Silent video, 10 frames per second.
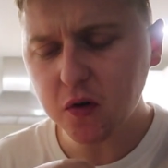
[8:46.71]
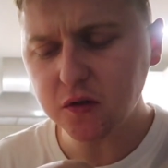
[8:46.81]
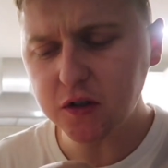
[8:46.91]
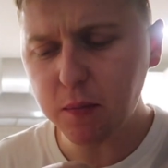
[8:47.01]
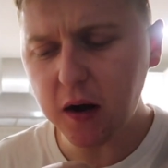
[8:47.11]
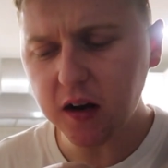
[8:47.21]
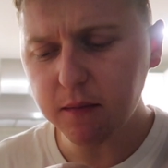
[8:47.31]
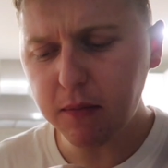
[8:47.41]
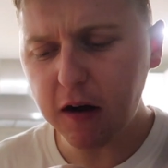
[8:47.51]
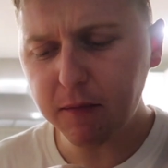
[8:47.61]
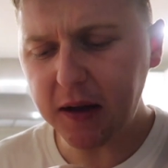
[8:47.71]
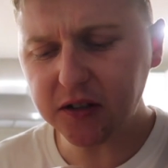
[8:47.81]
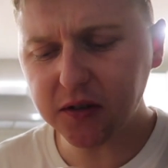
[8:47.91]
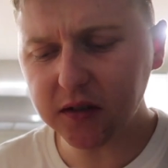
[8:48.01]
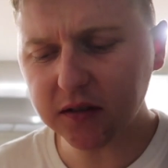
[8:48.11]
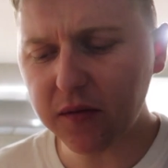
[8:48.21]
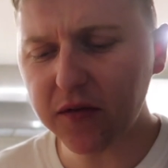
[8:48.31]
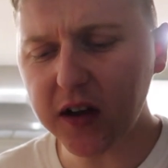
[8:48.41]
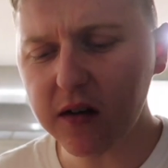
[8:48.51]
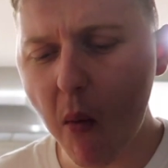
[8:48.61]
Would you buy like puff pastry or
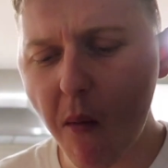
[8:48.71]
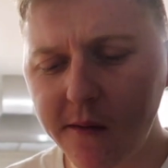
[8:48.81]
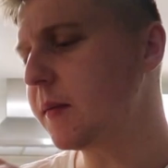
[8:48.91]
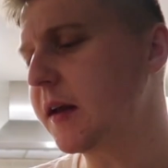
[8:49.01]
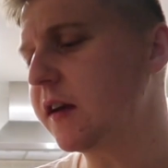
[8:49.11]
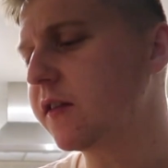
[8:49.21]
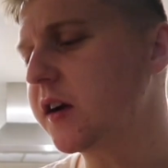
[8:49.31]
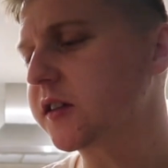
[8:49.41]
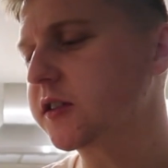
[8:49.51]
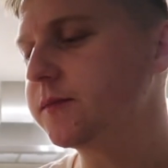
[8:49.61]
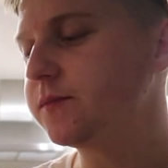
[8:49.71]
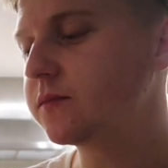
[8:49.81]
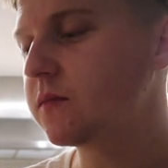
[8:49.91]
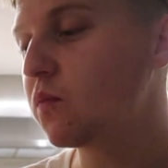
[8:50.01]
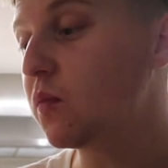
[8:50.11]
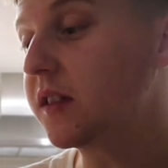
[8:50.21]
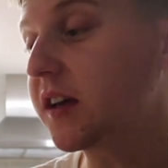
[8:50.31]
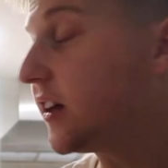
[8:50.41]
something? But I made it fresh with the